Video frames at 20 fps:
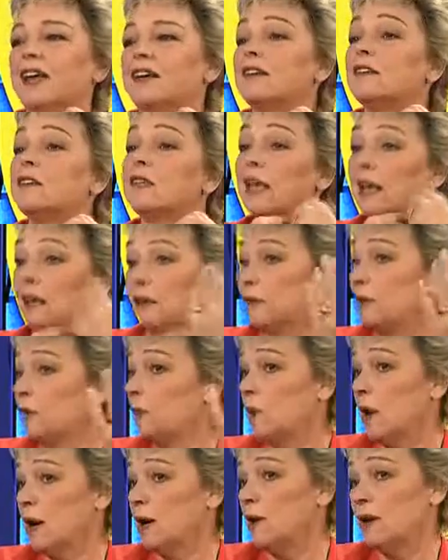And it's that
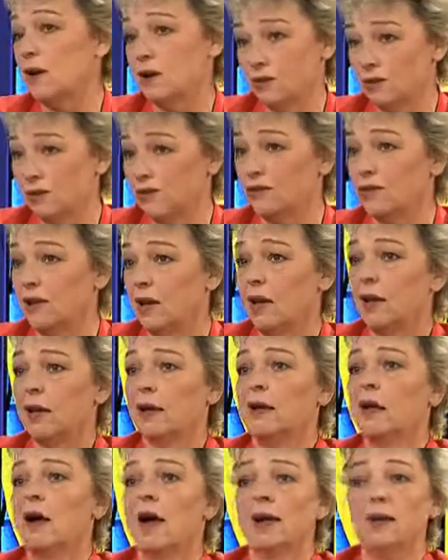everyone knows.
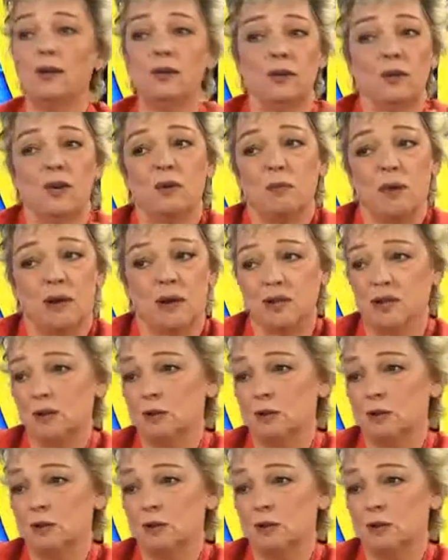Now, I don't know about